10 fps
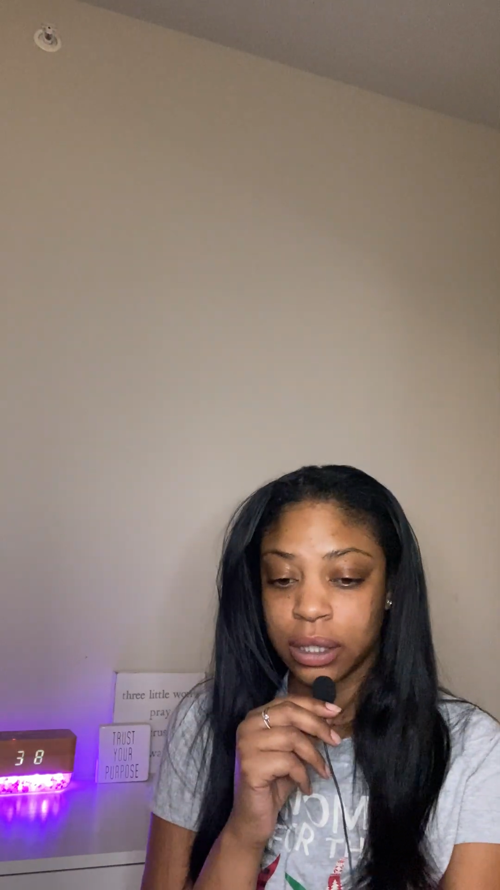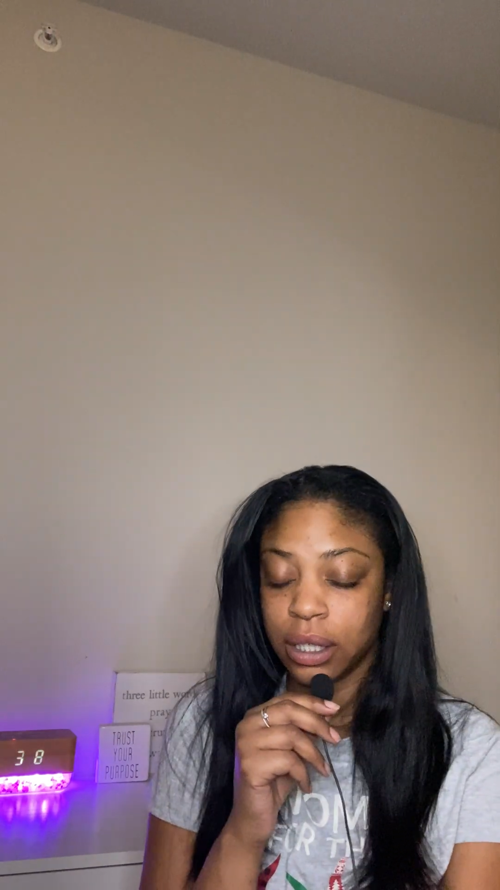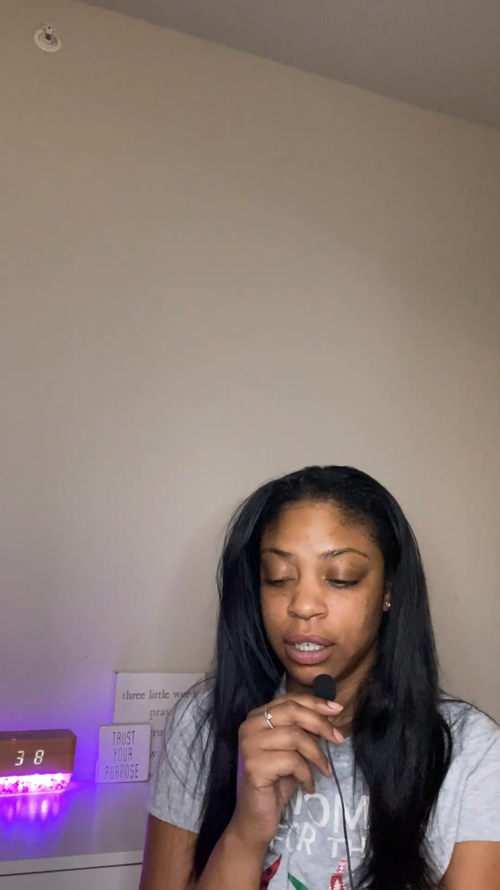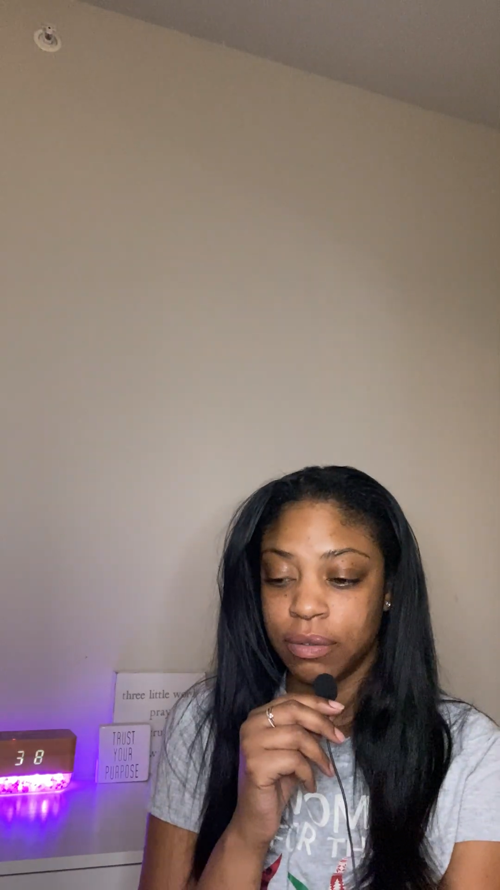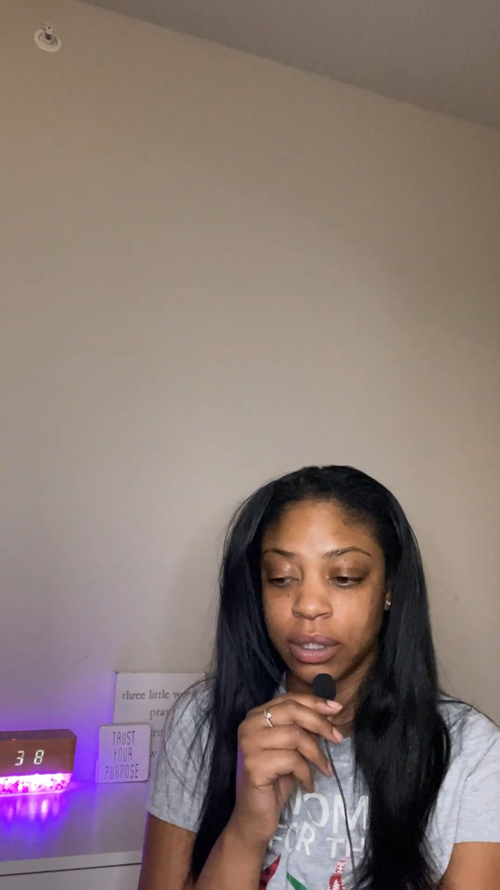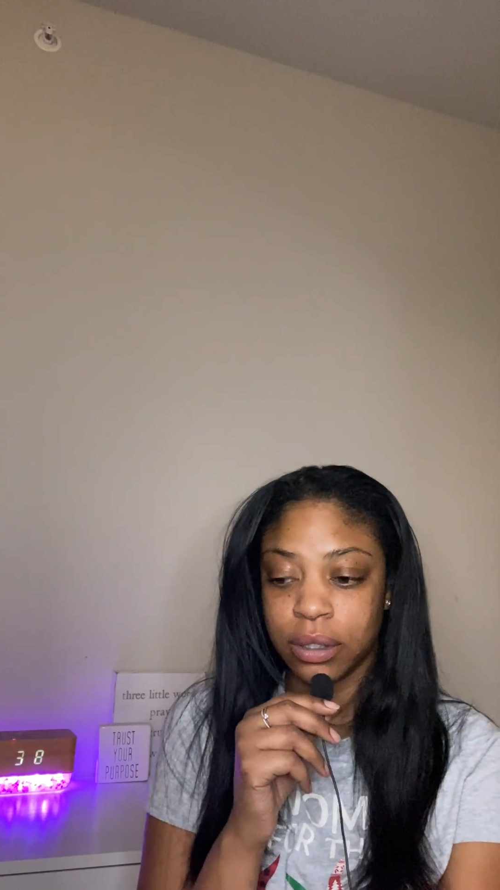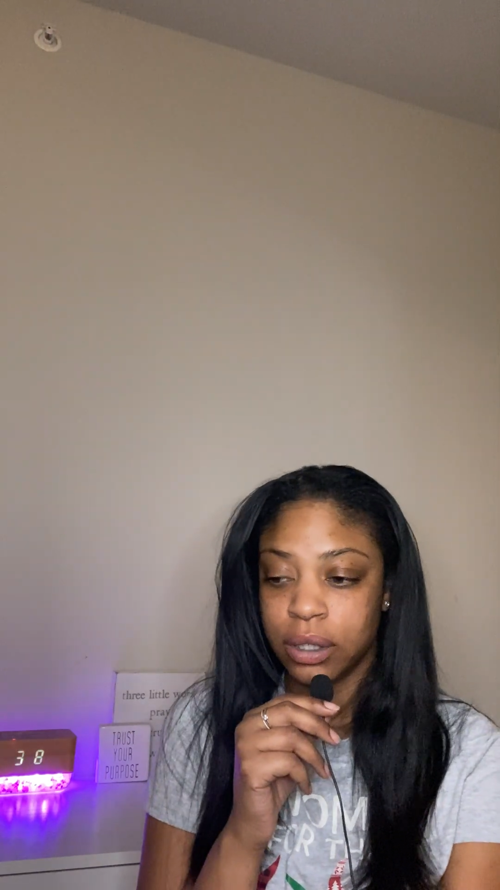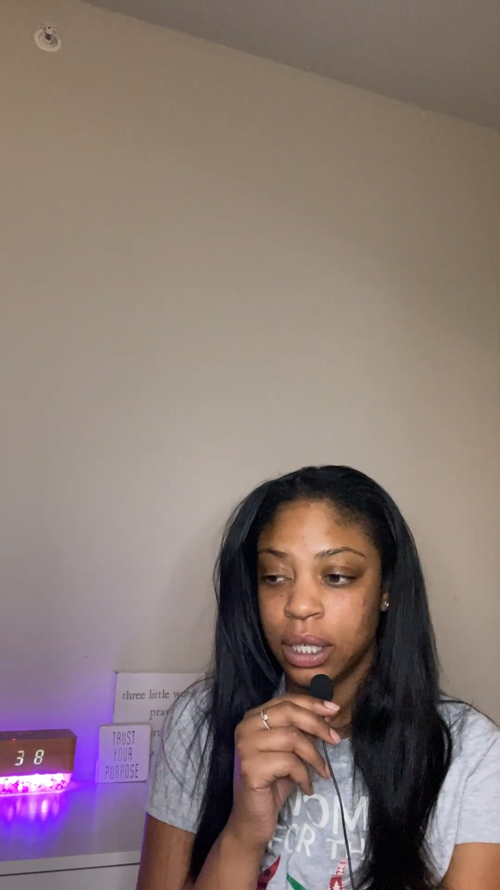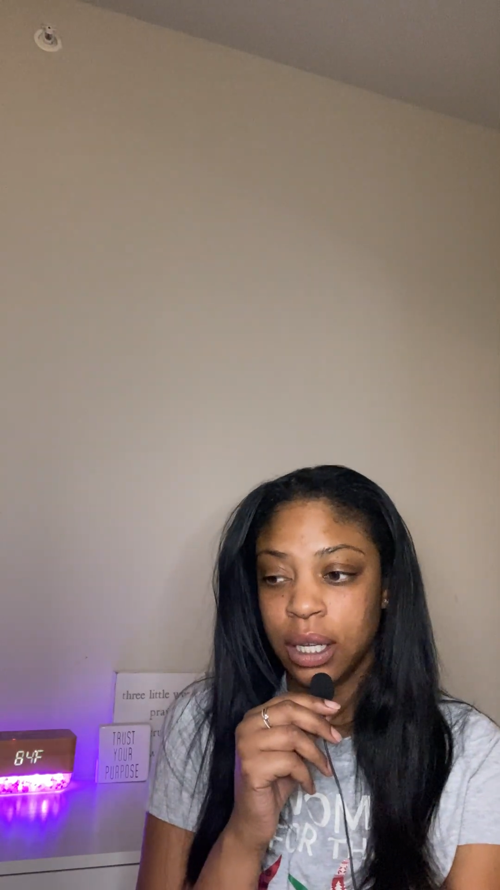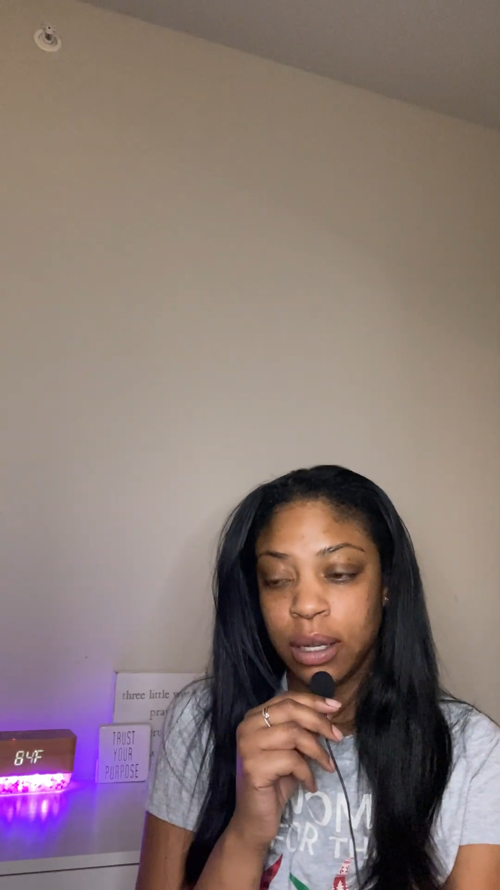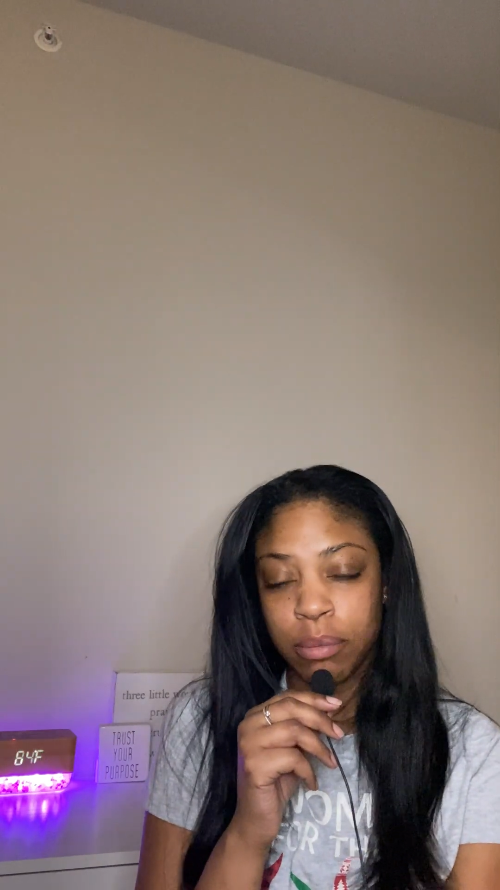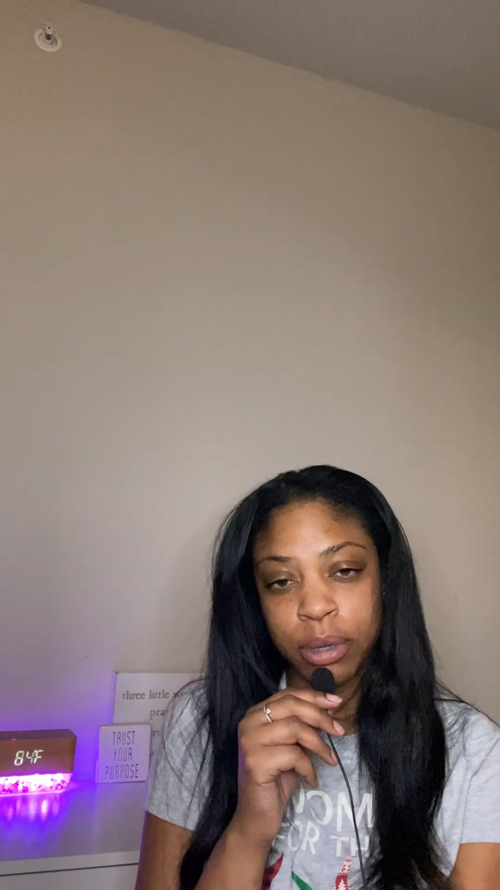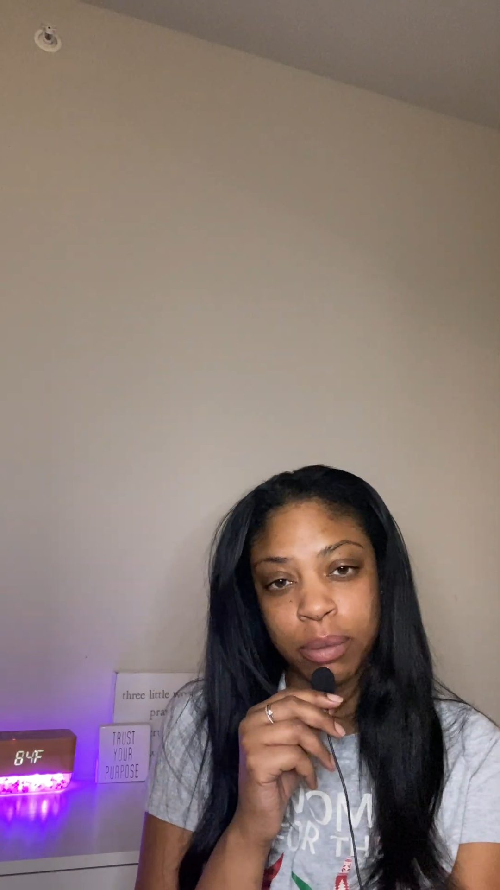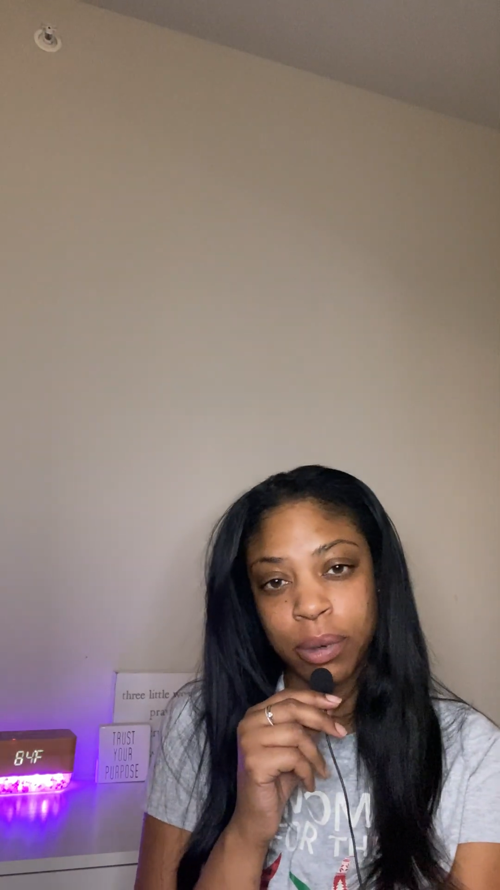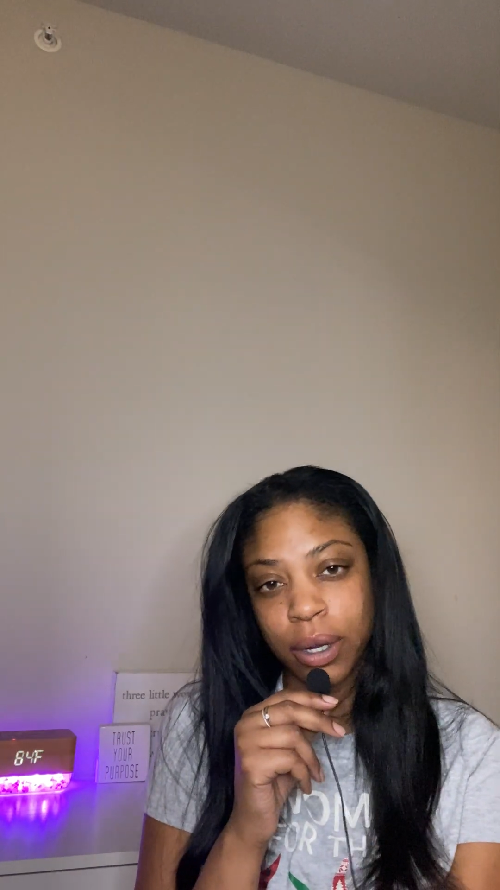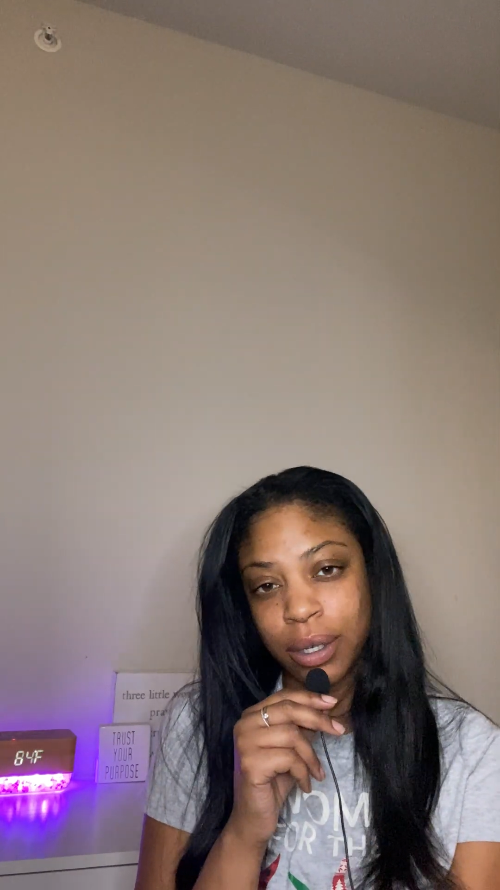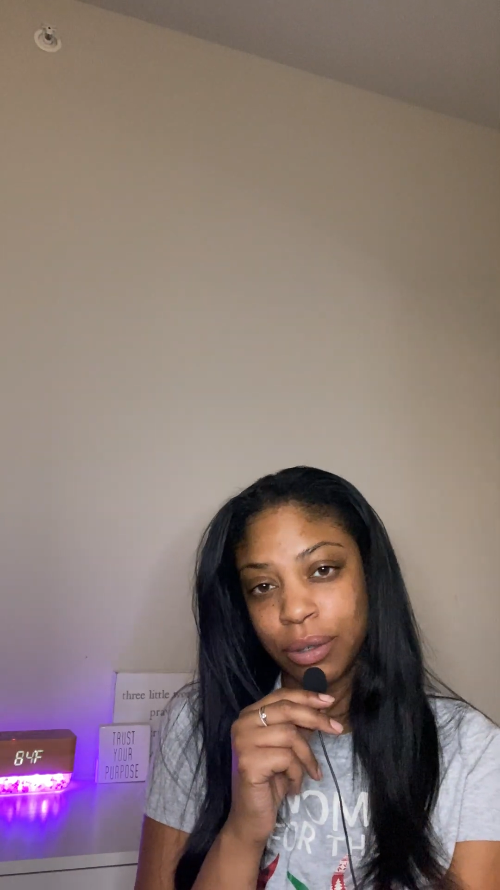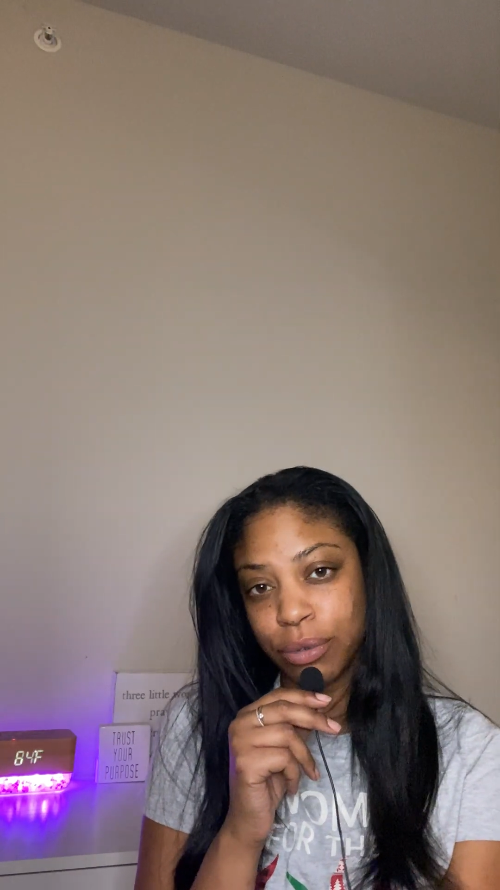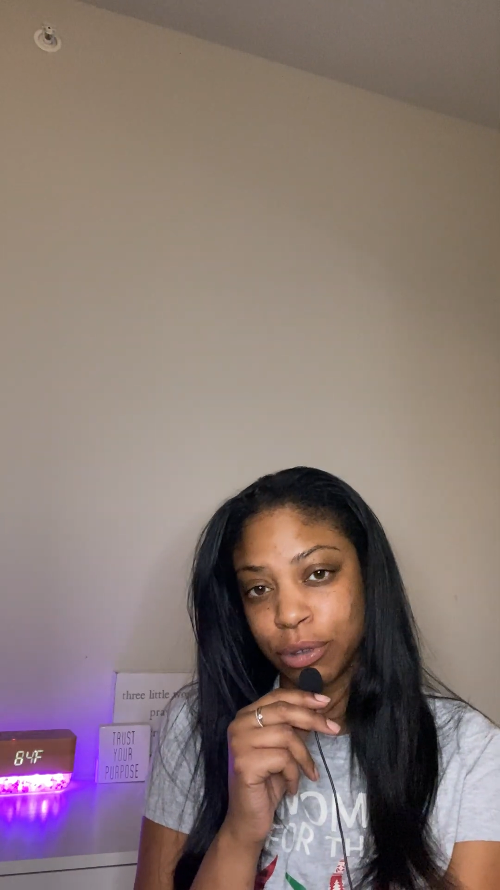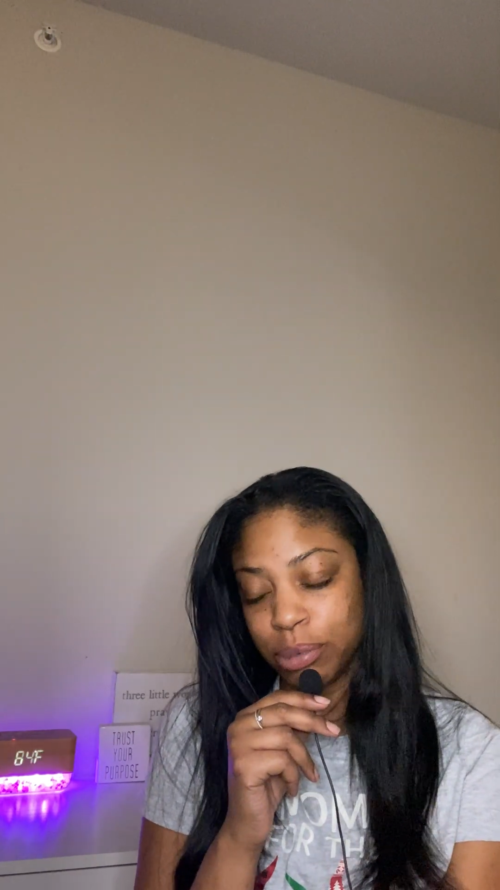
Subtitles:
even be a part of the group.